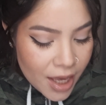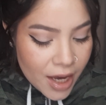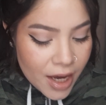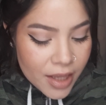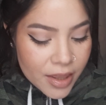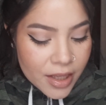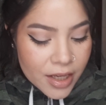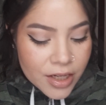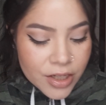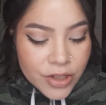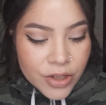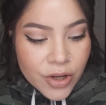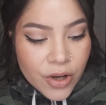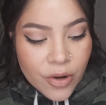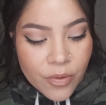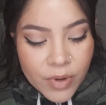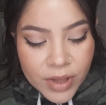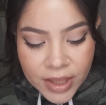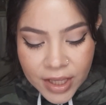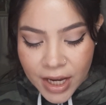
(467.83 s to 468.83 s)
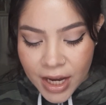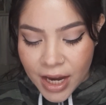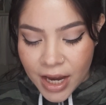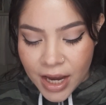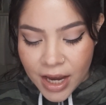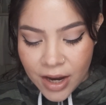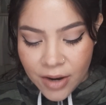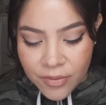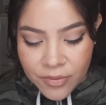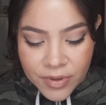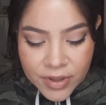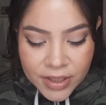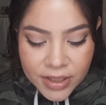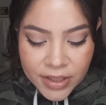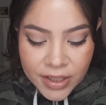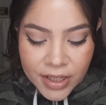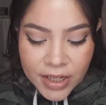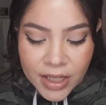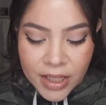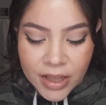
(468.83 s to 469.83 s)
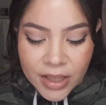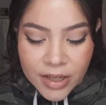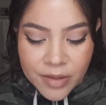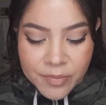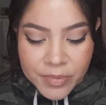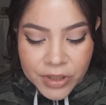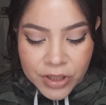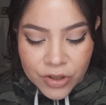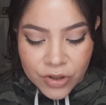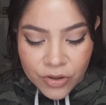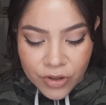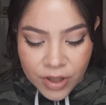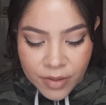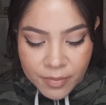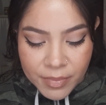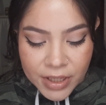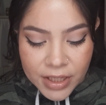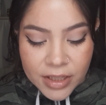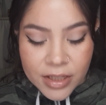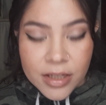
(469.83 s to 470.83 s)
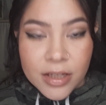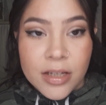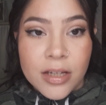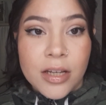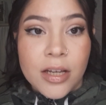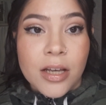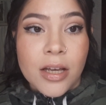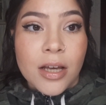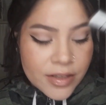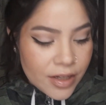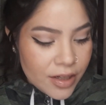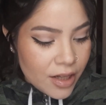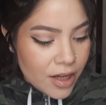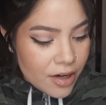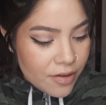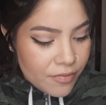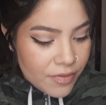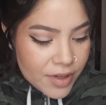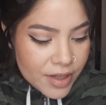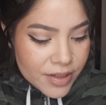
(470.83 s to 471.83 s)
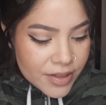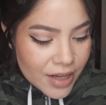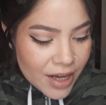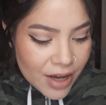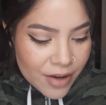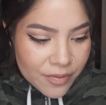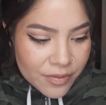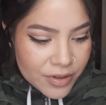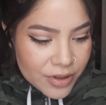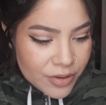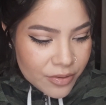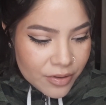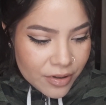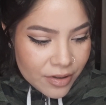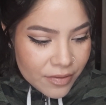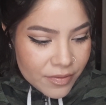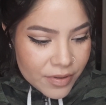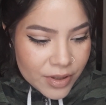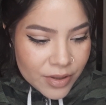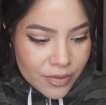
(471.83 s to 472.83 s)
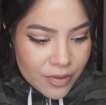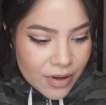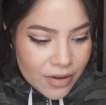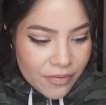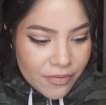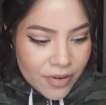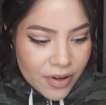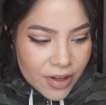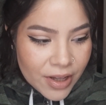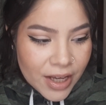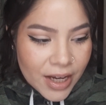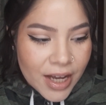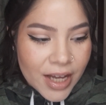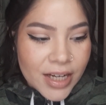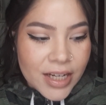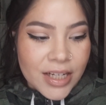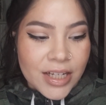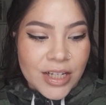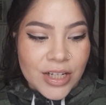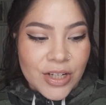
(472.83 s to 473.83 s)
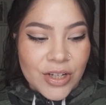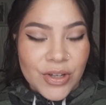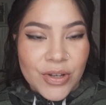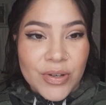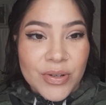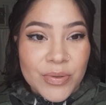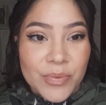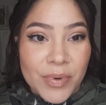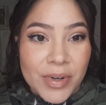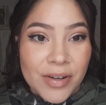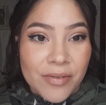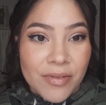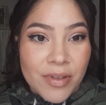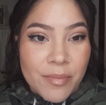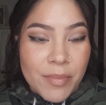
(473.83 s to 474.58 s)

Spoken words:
And then to go with that, I have the City Lips treatment. A lot of these I have 2 of, so I felt like I needed to use one of them